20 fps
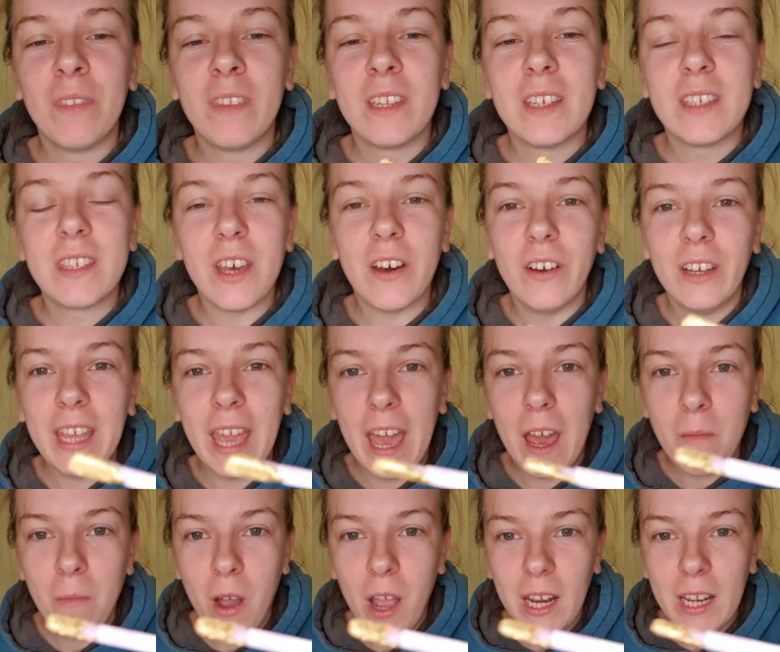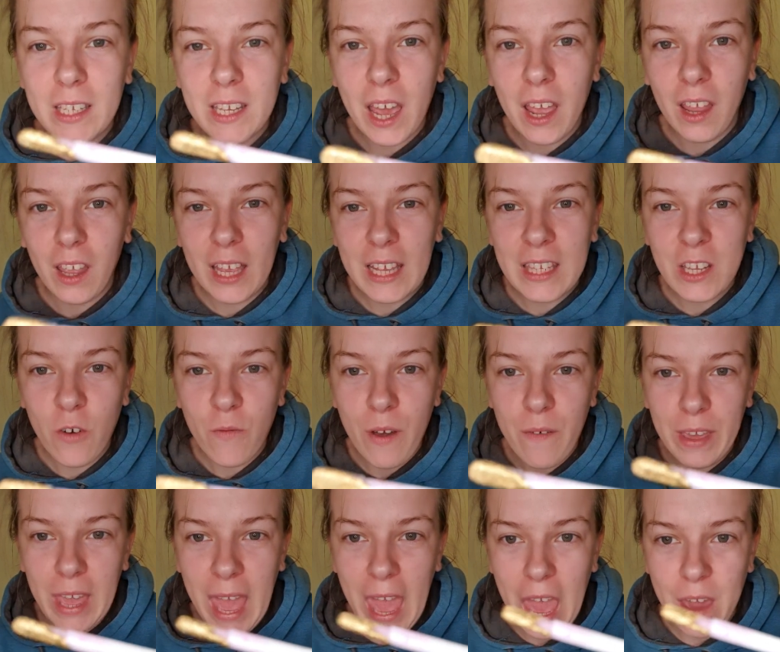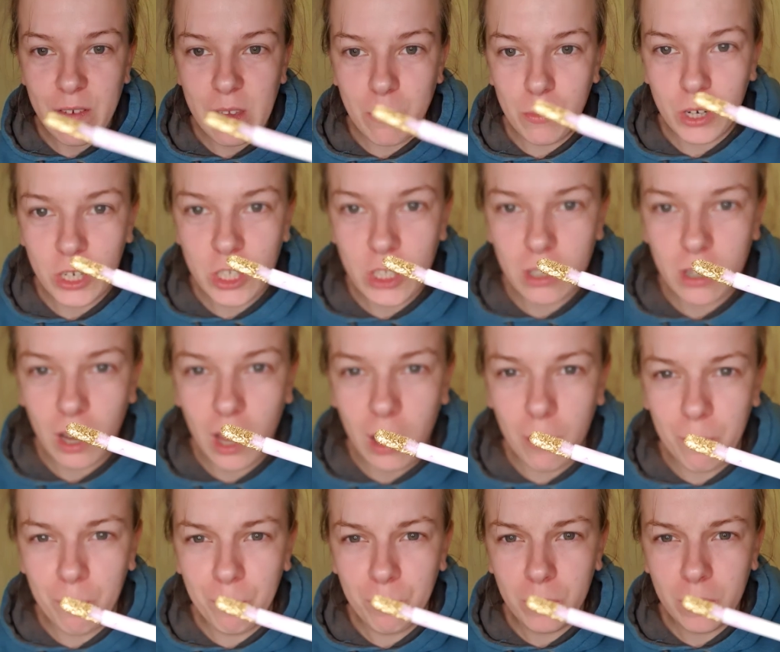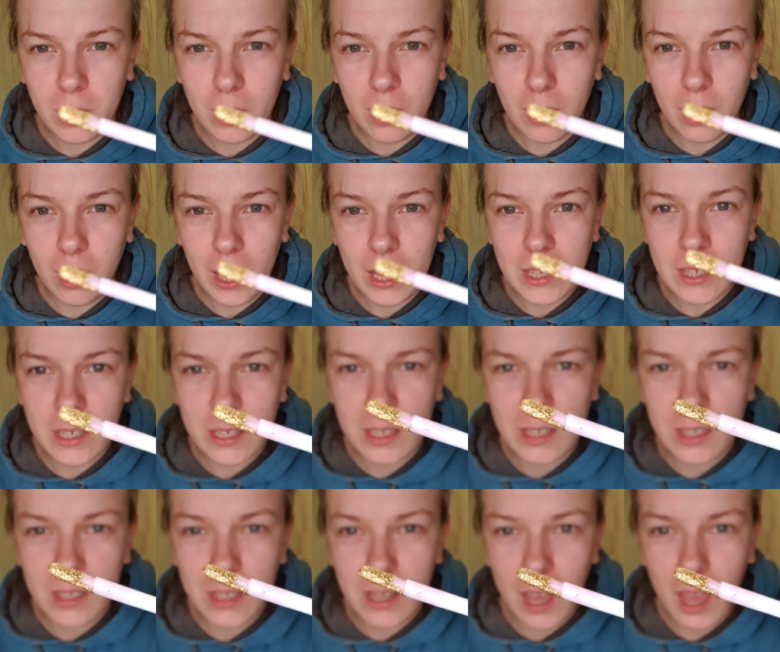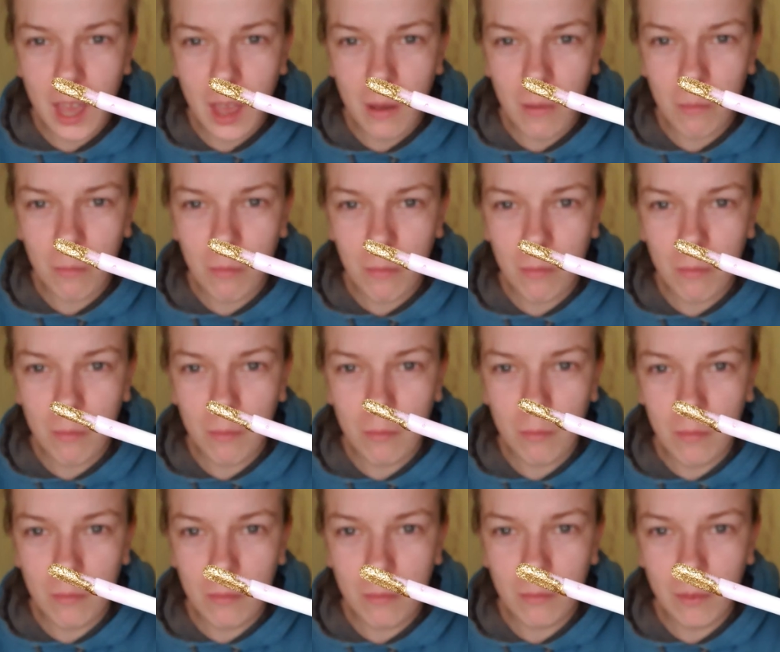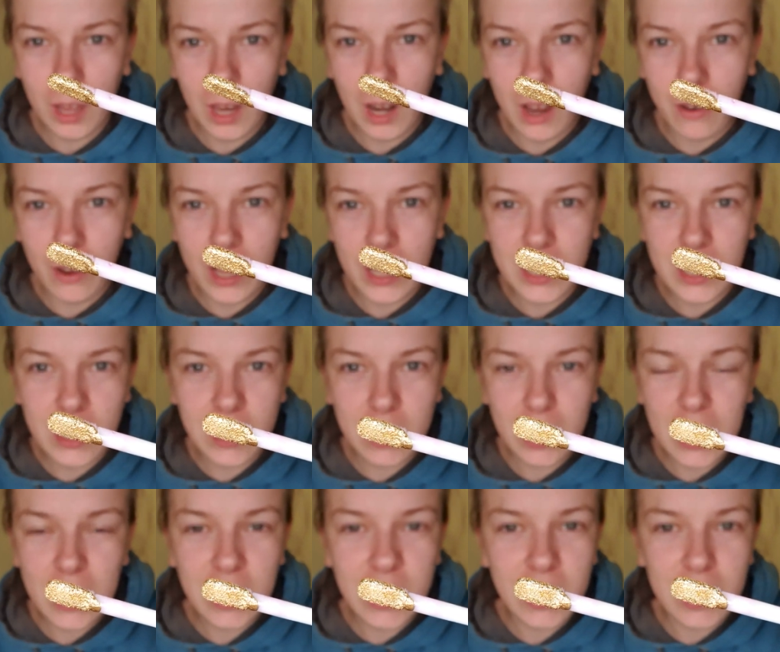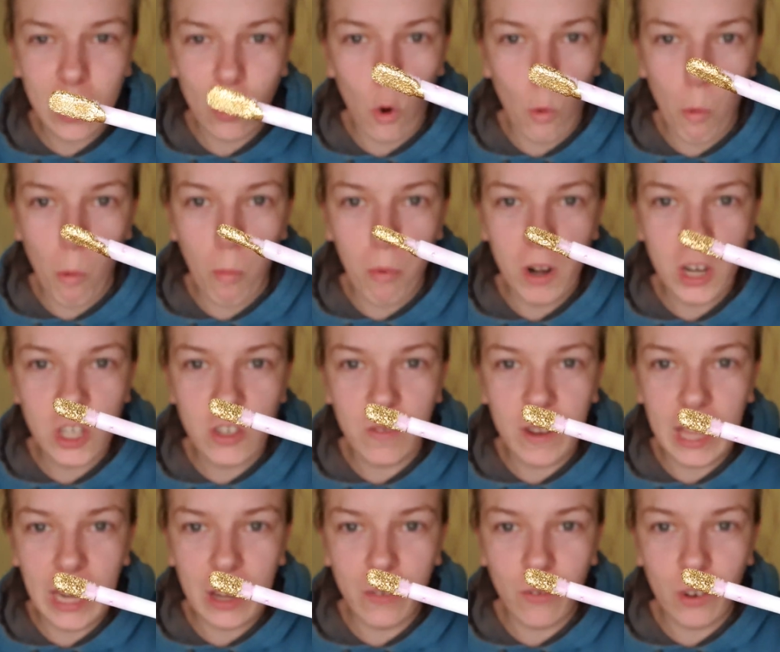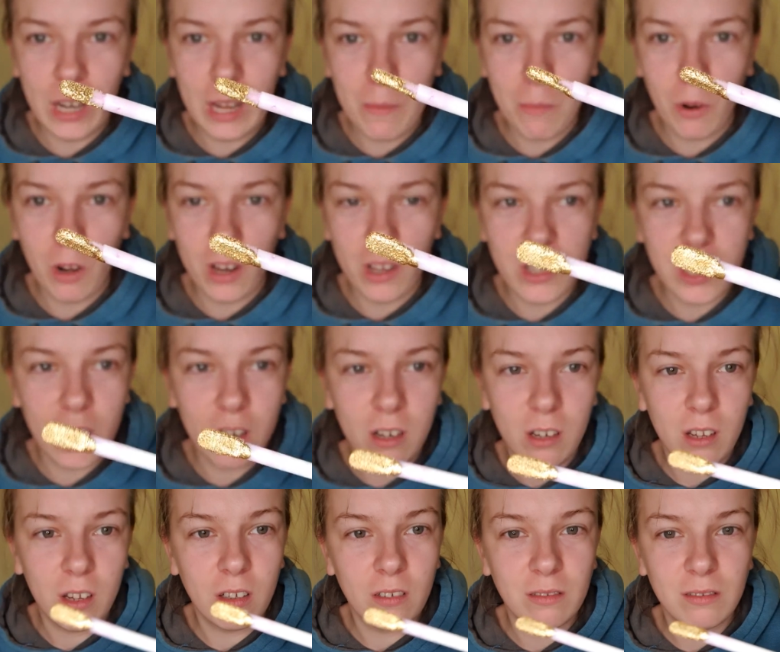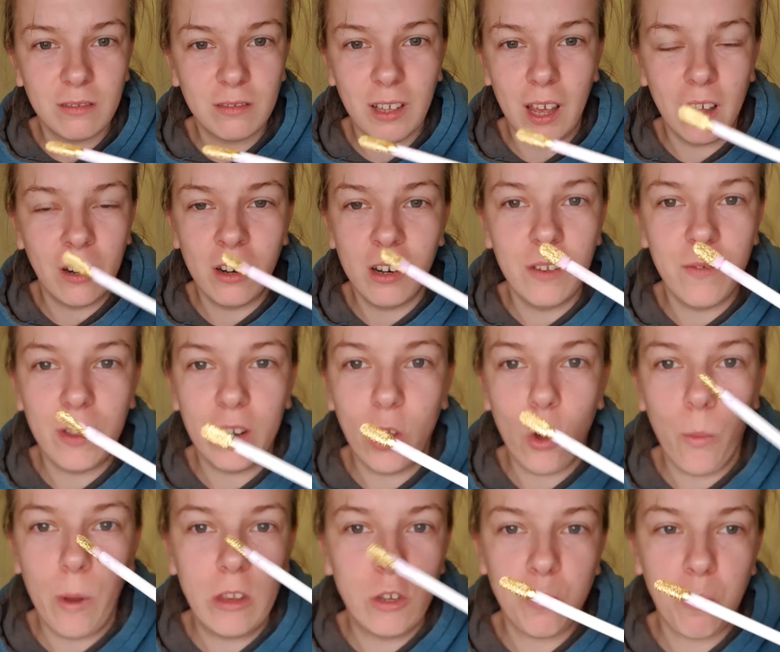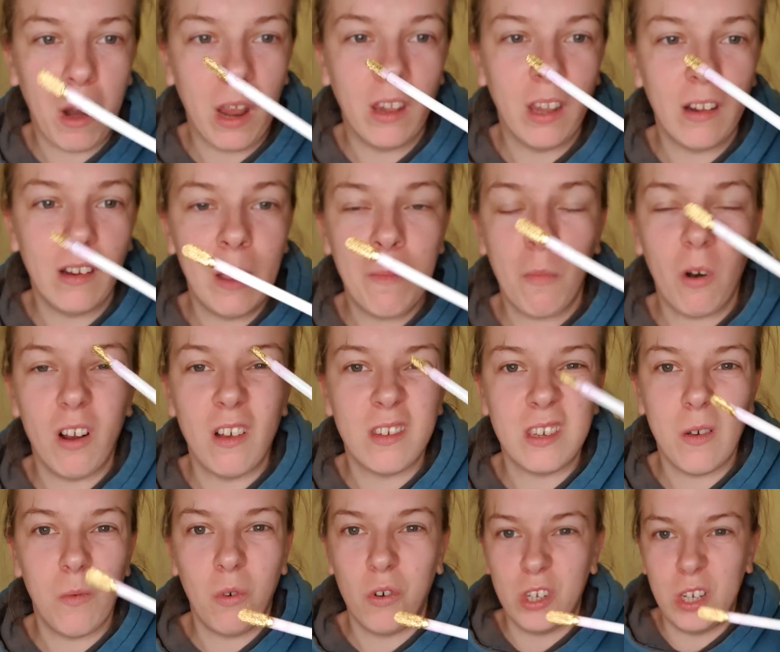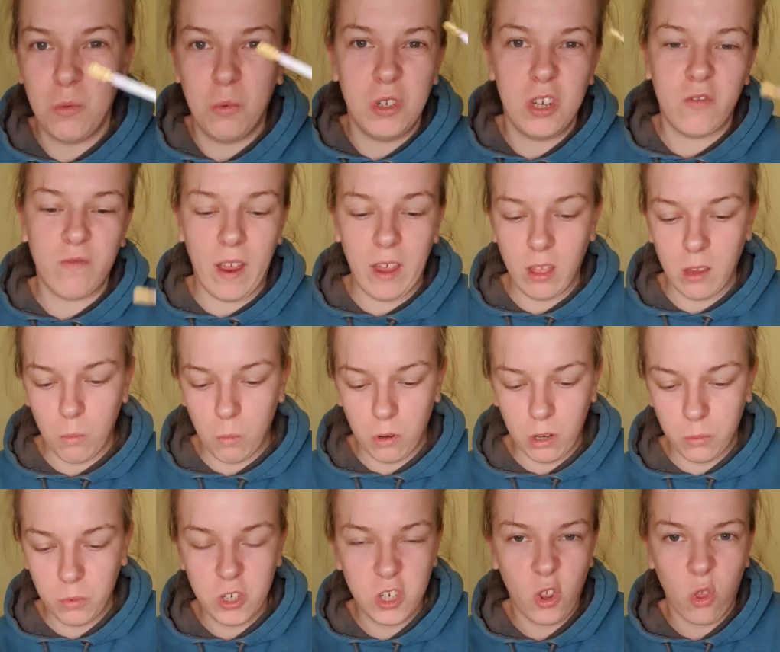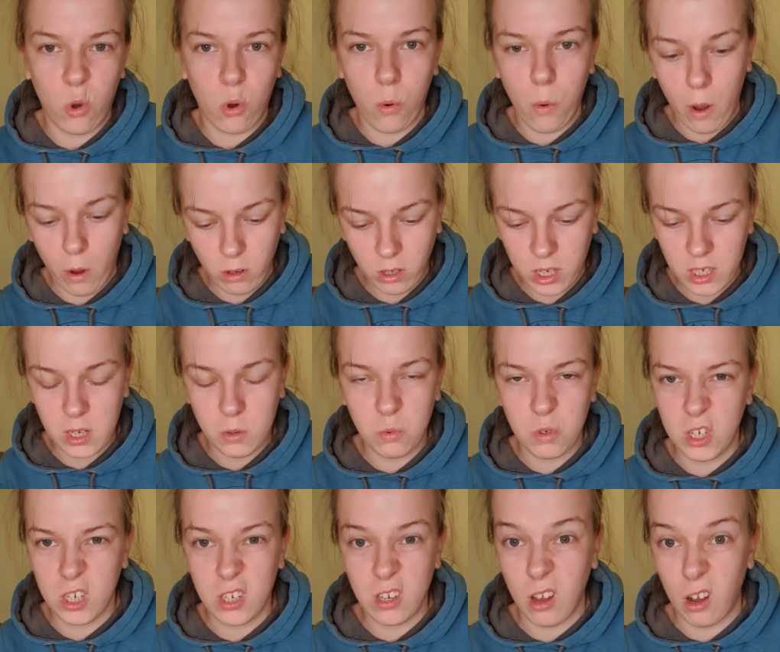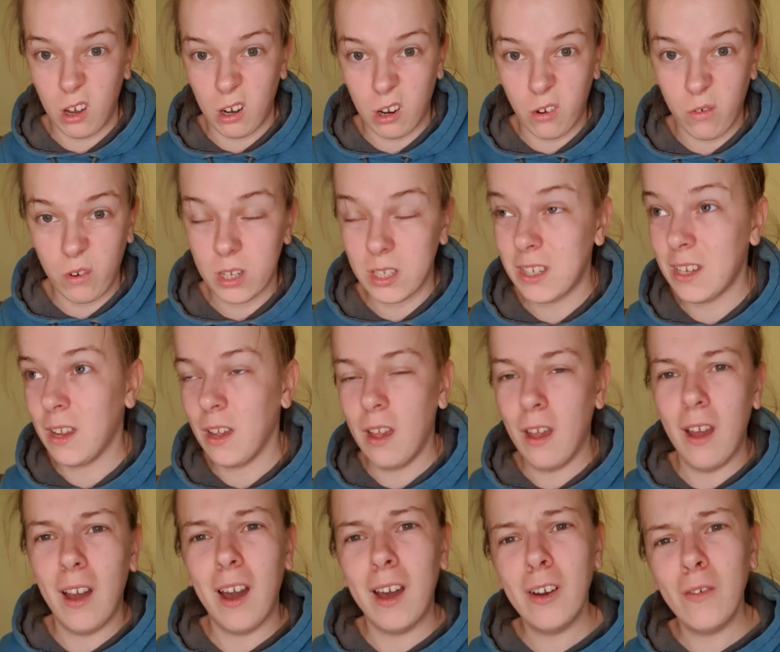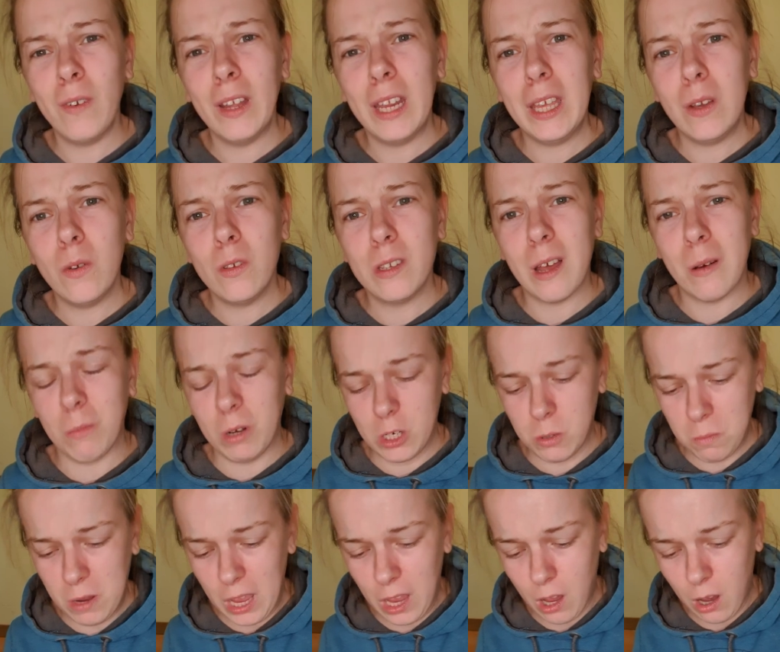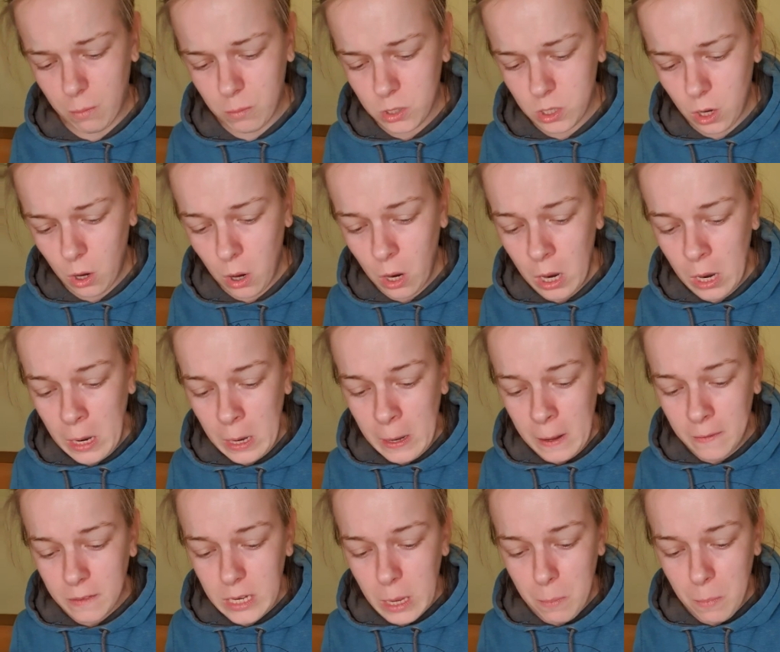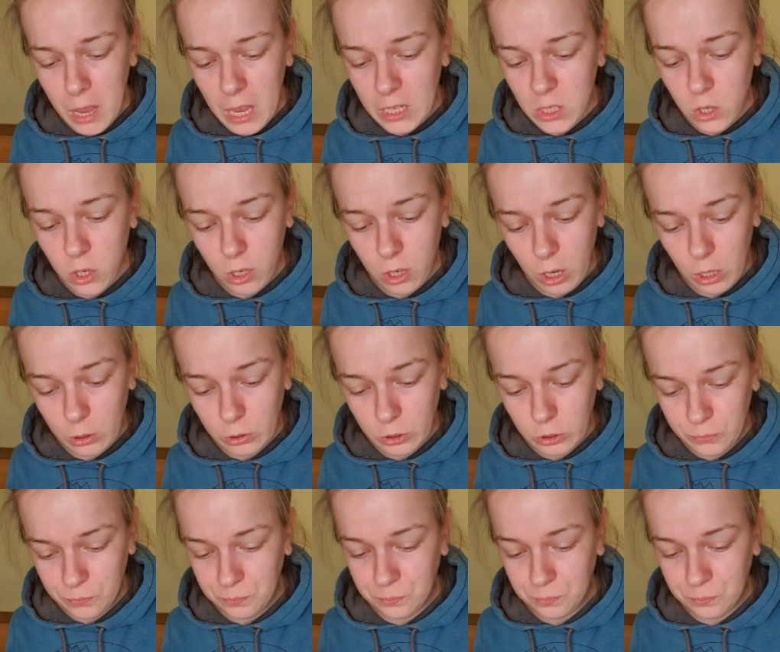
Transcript: So yeah, mine is like, it's not a very hairy brush. It's just you know, it's just a normal brush really for lip gloss. I don't even know which brand lip gloss it was. It was just random one which I threw out because it was just gone off, because I don't really use that much makeup. So dip it into gold.